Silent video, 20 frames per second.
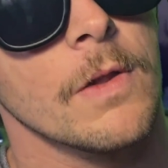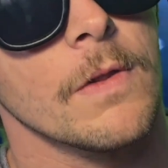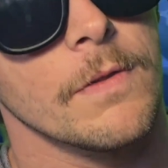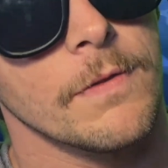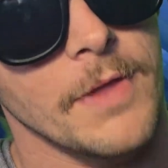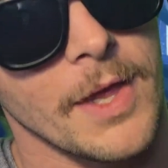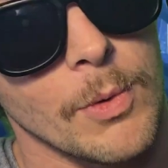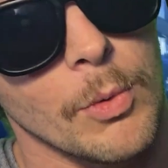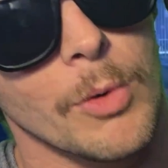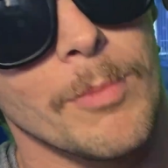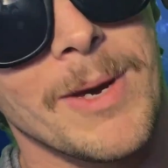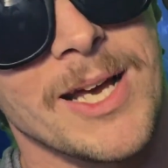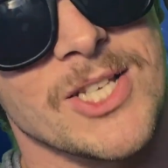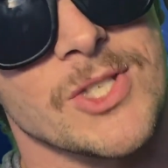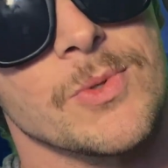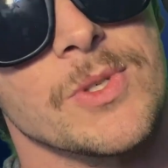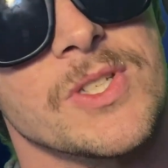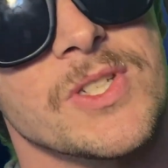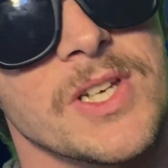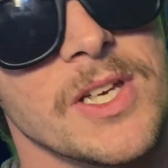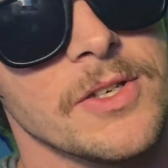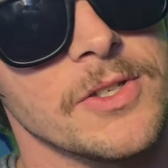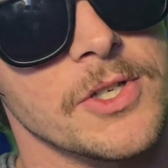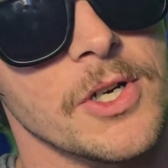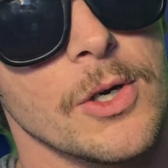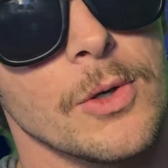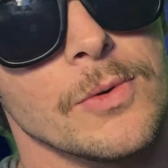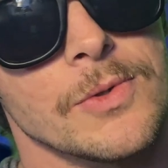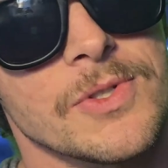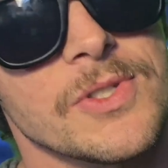They will mess with skin
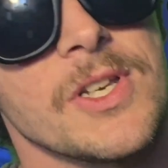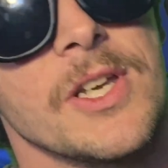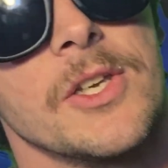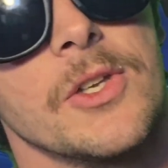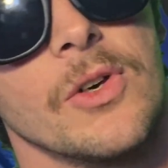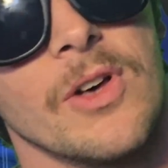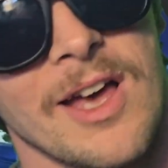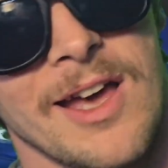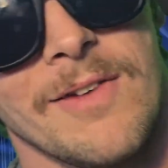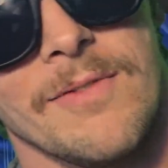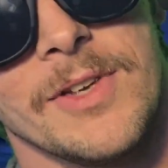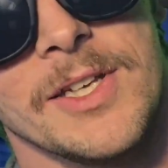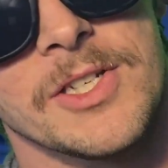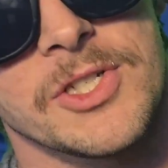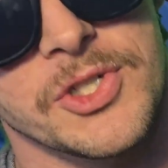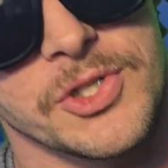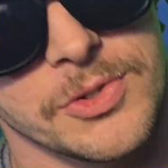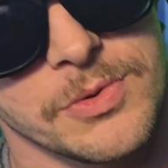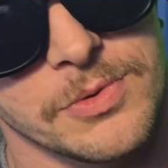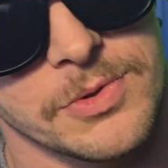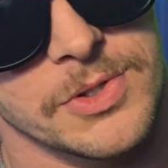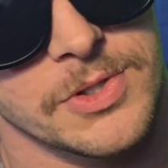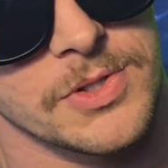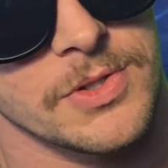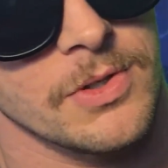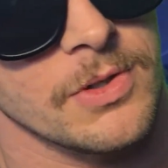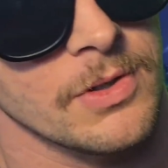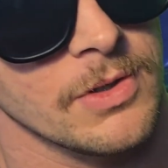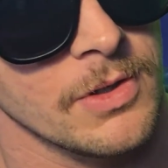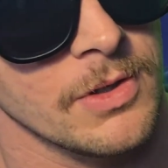tones and you'll have
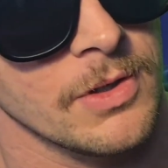issues.